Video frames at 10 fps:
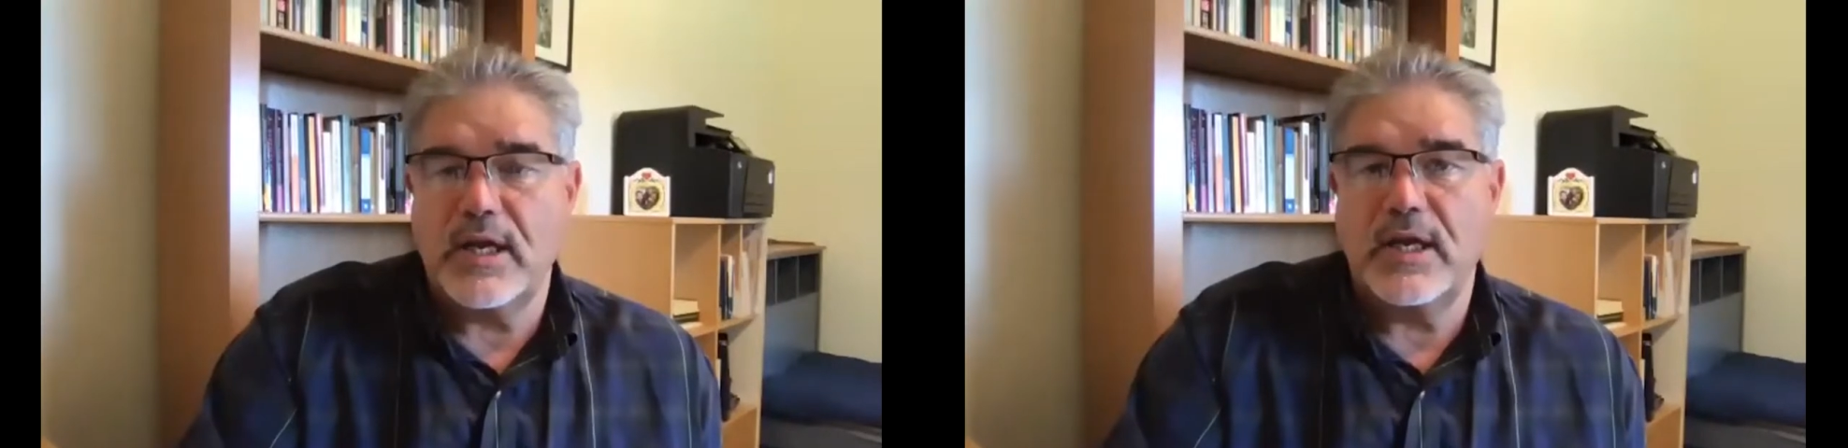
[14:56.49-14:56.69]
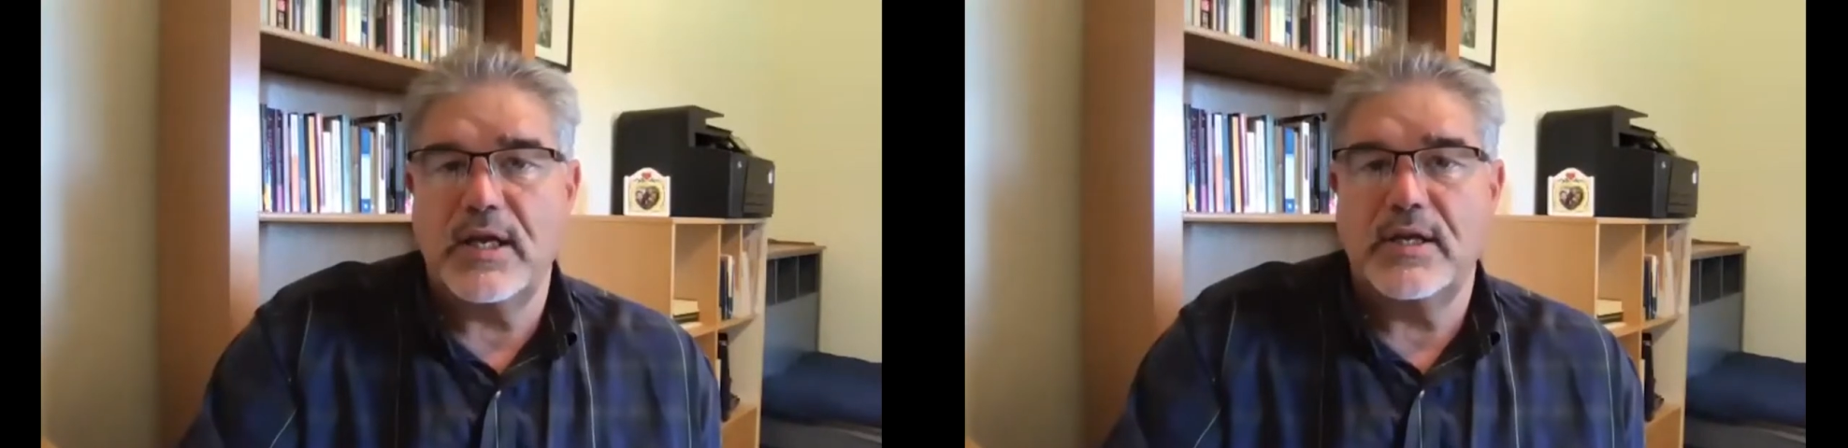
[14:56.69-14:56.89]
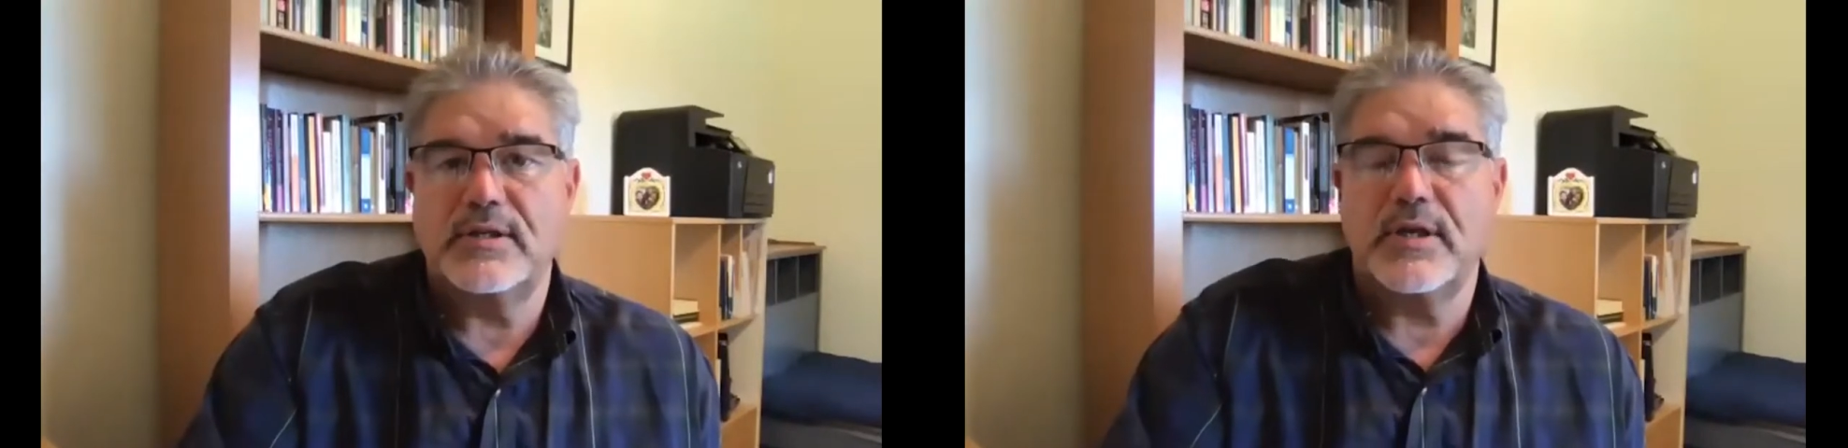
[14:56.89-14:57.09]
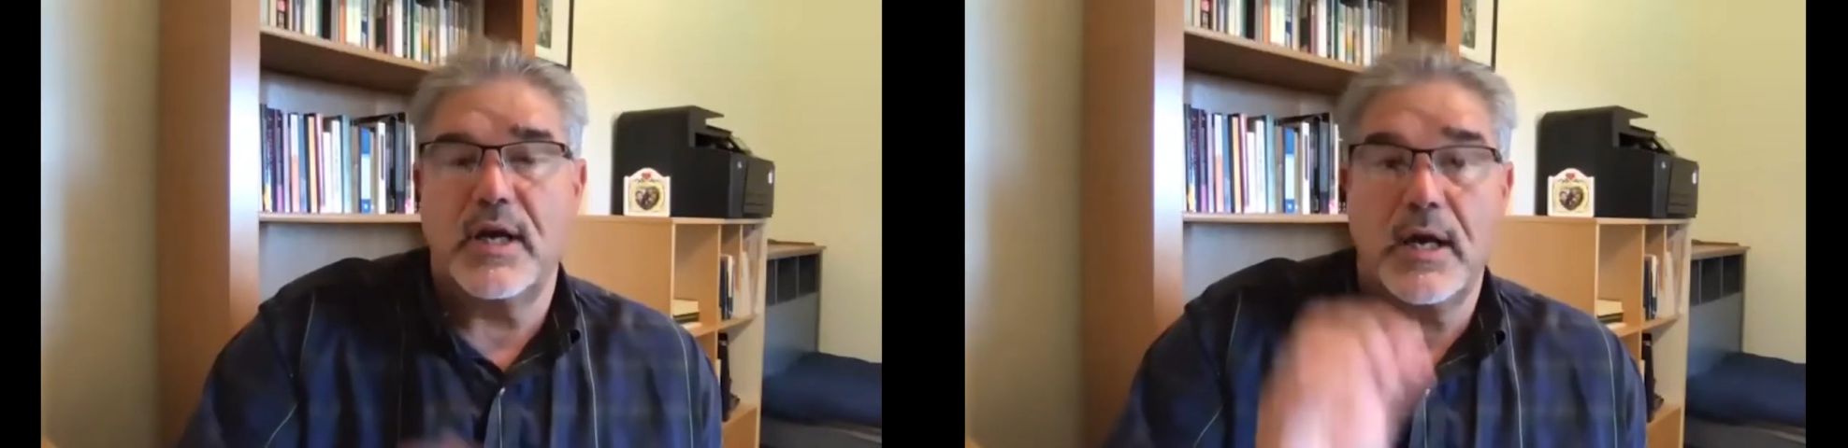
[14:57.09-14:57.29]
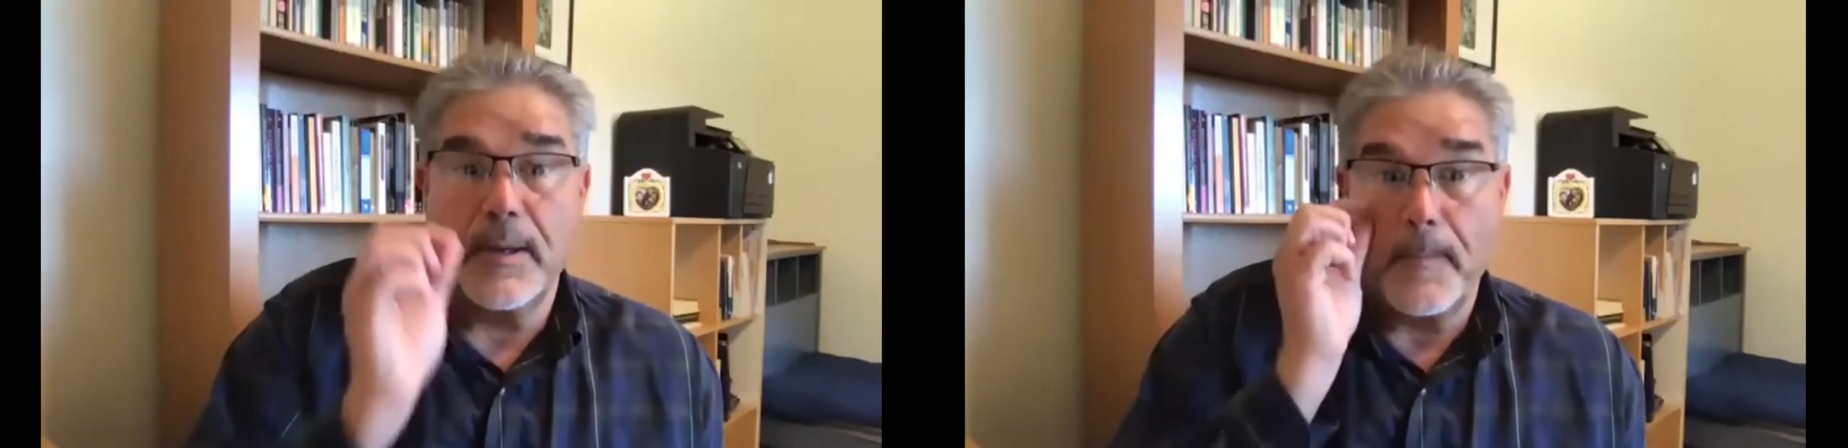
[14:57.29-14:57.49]
his
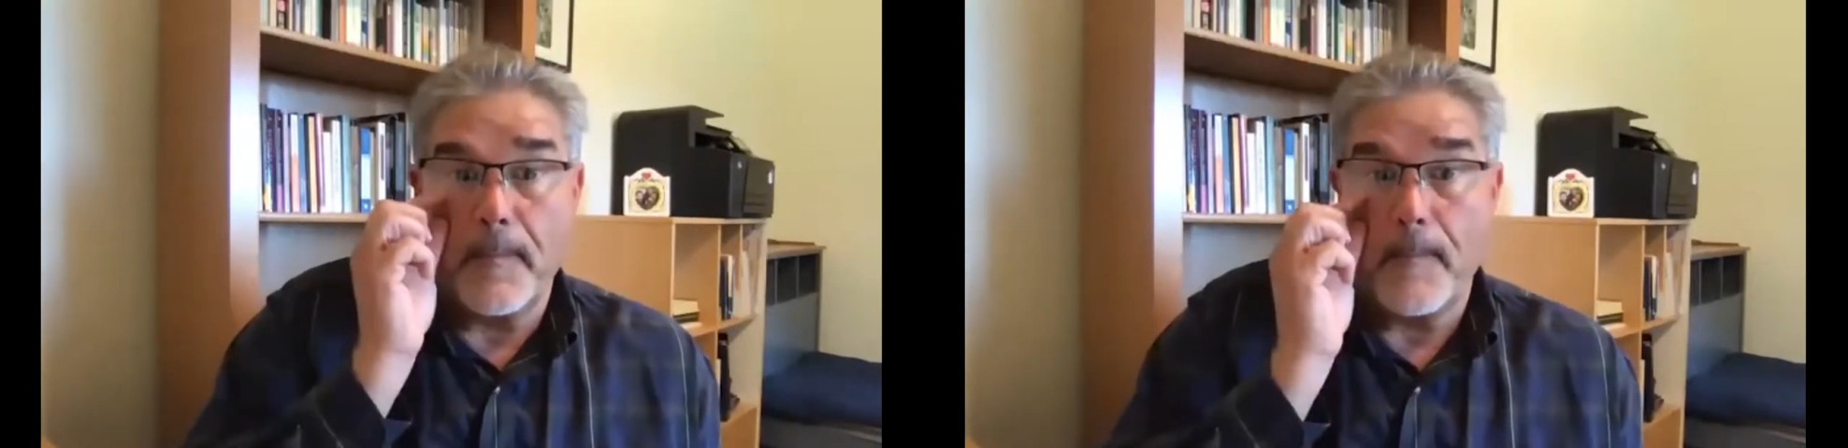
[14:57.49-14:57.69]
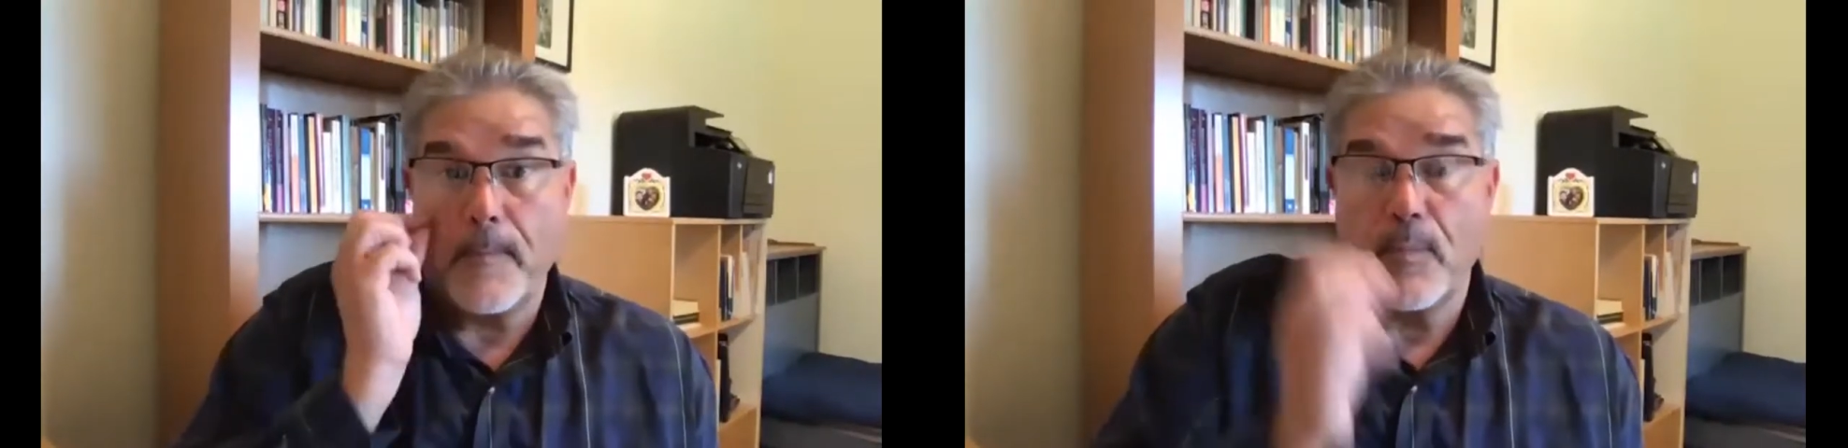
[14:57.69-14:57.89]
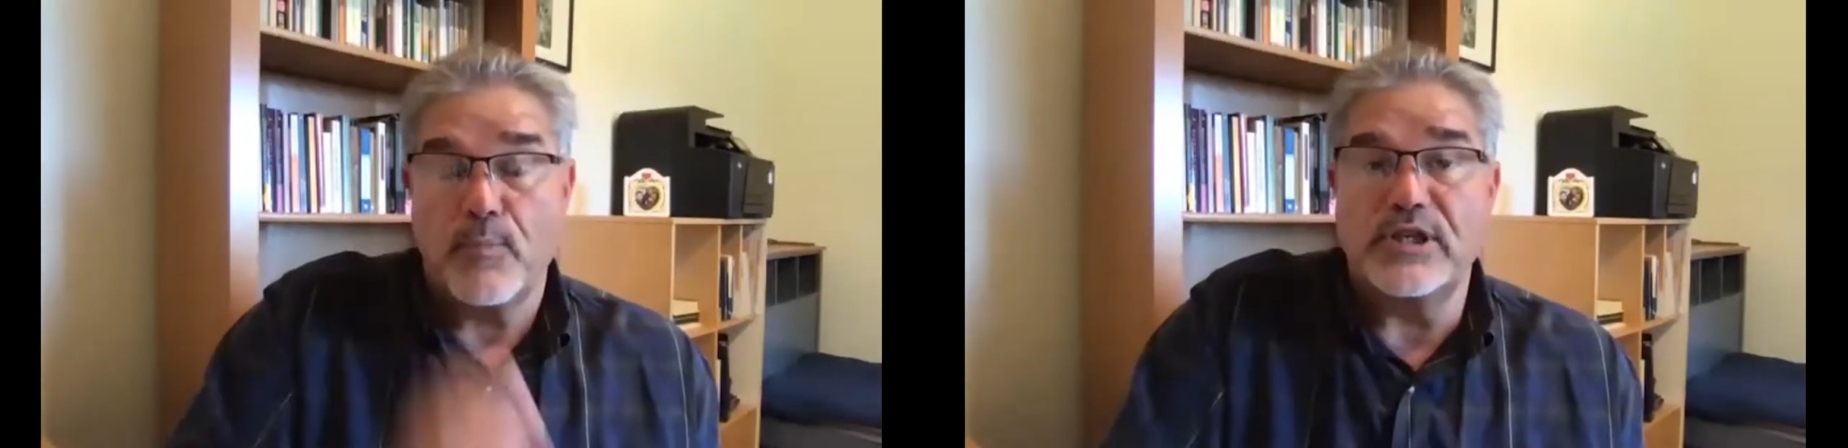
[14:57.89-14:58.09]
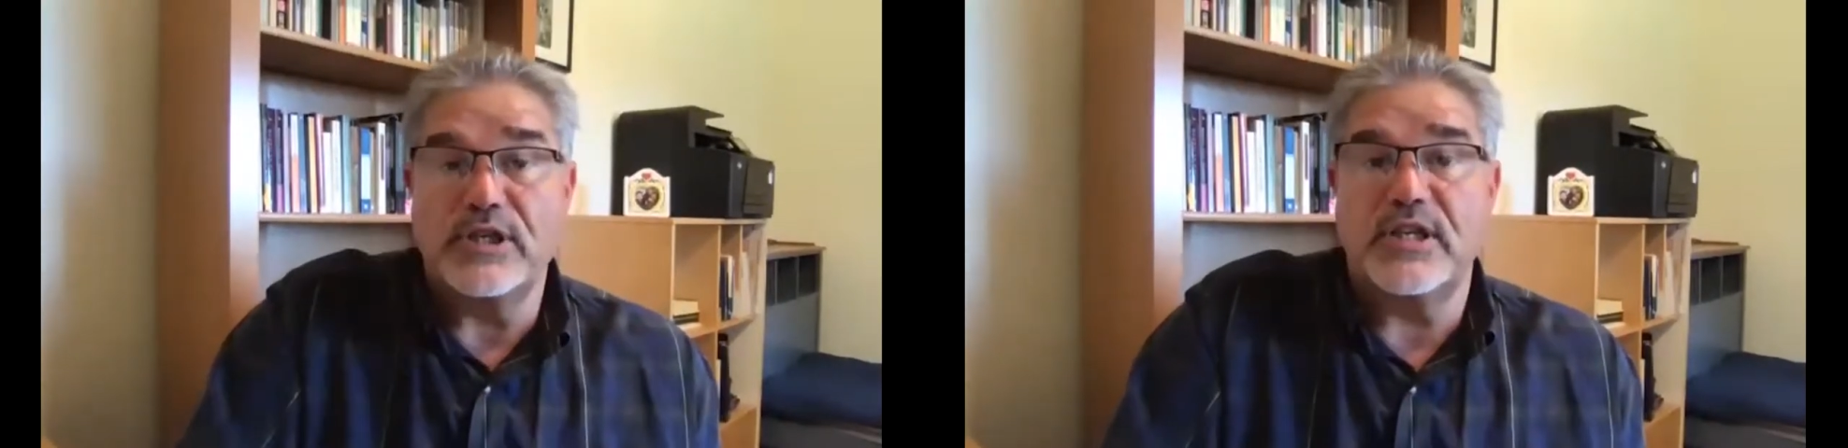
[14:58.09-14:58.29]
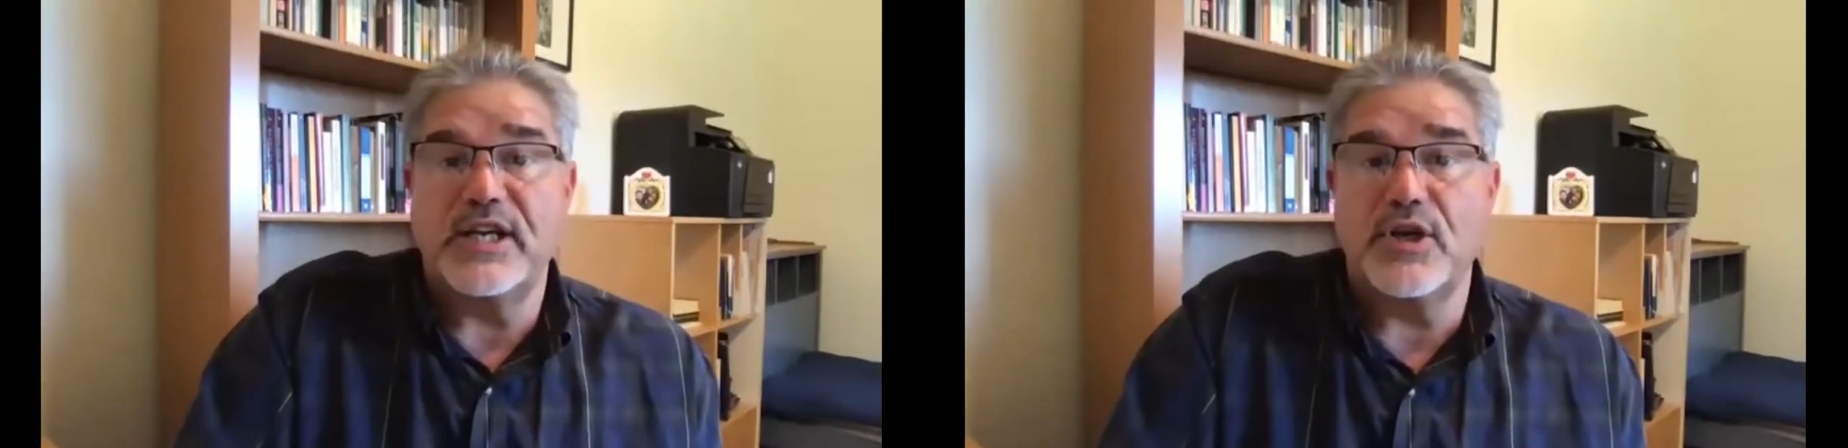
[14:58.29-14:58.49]

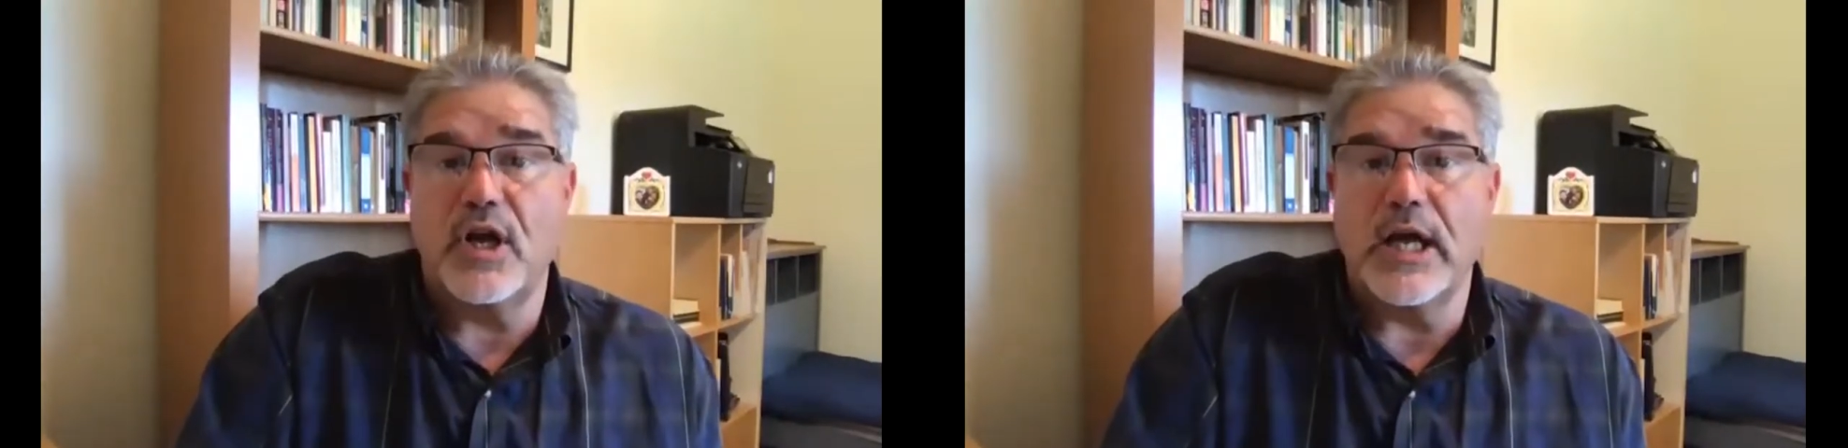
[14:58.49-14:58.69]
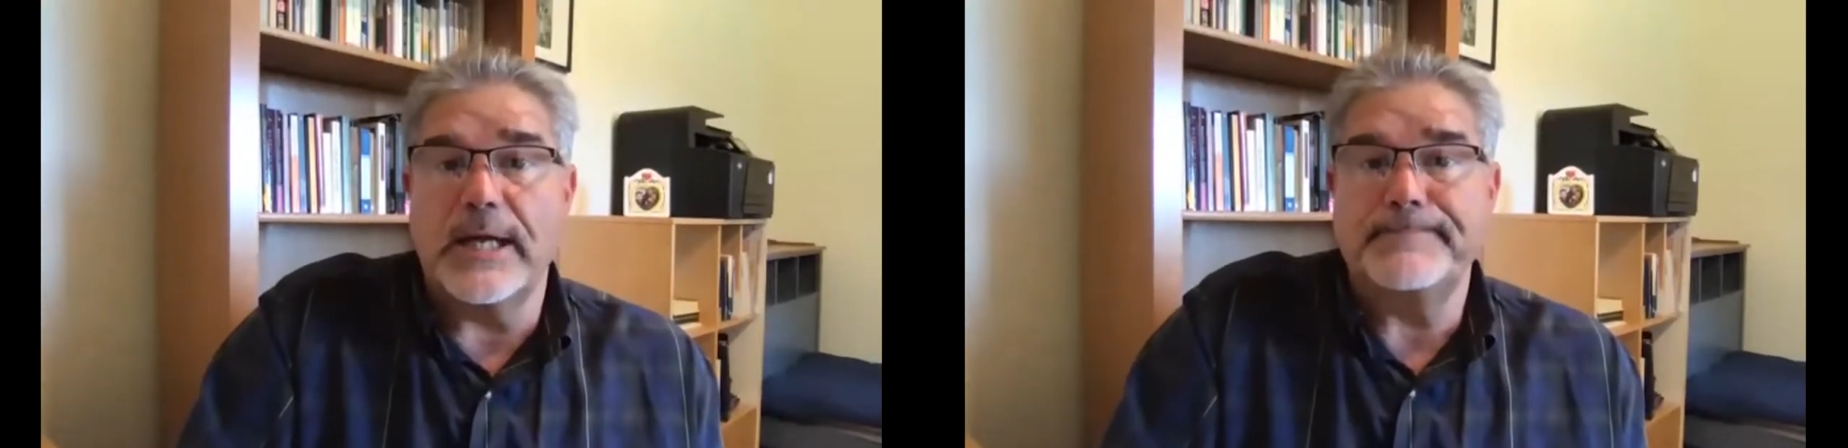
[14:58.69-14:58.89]
presentation online.